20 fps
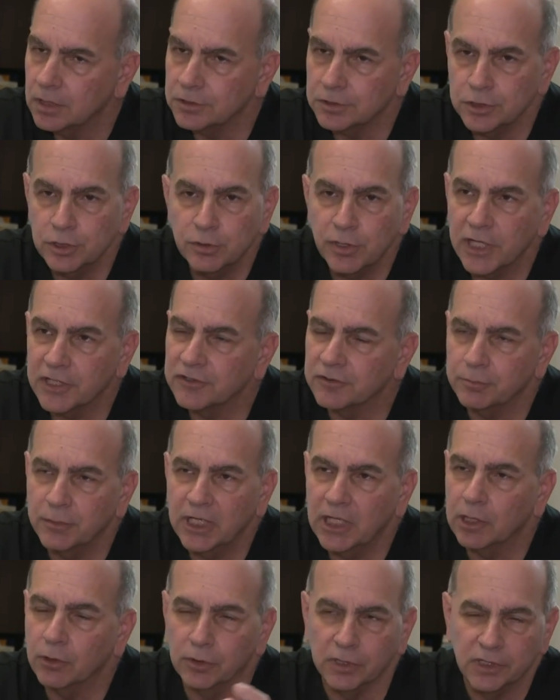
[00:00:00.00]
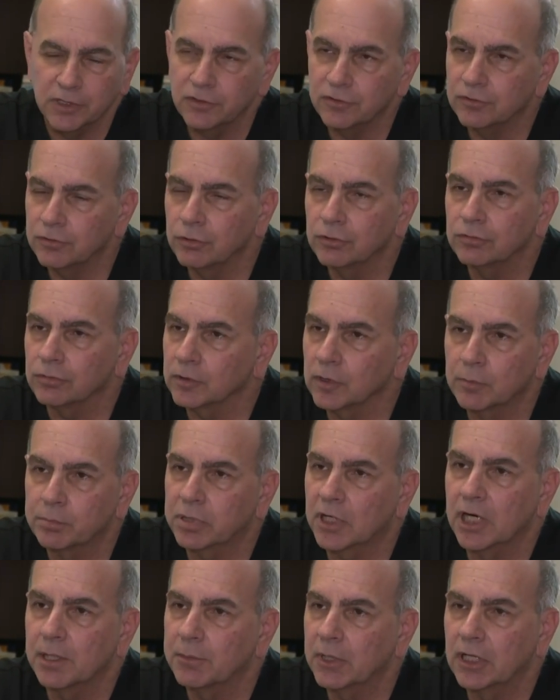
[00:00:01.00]
U.S. mail is usually the
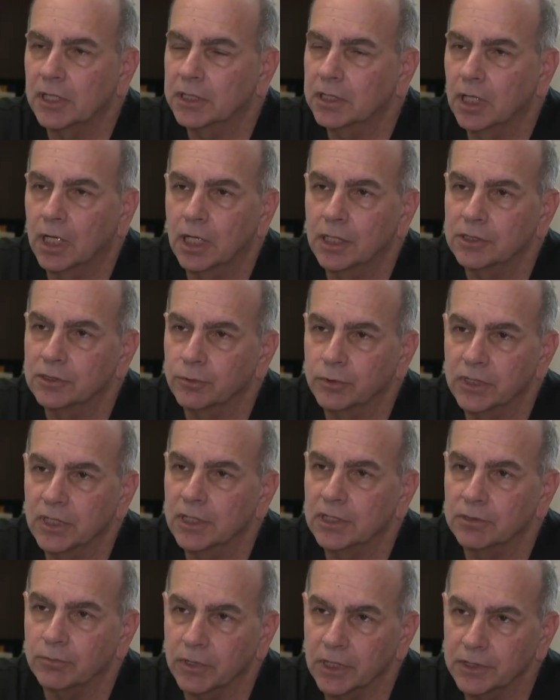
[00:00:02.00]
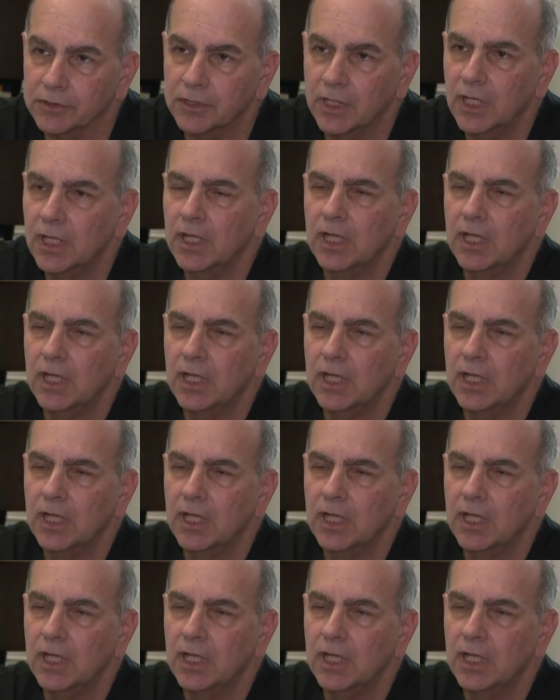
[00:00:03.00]
primary conduit anyways.